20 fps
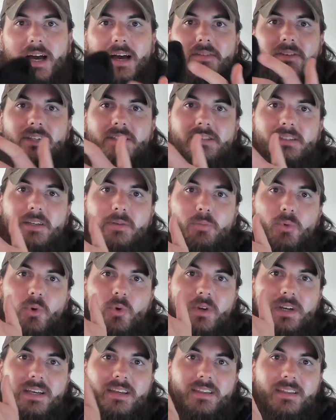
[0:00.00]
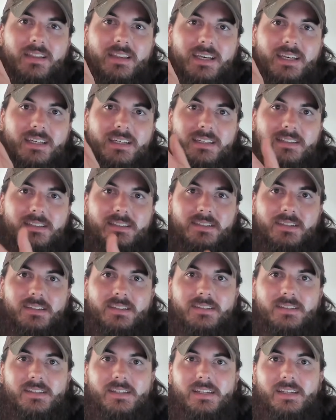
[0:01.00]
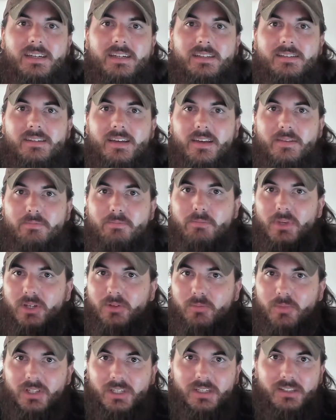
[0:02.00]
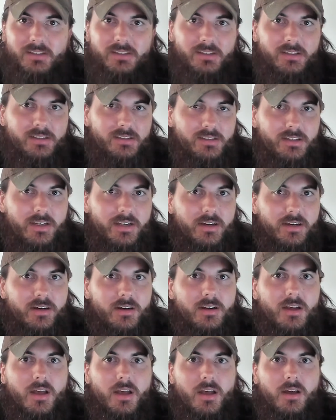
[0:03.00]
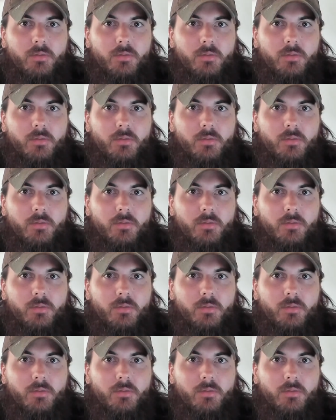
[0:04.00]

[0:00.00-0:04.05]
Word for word: Obviously pretty thin since it is a minimalist sneaker,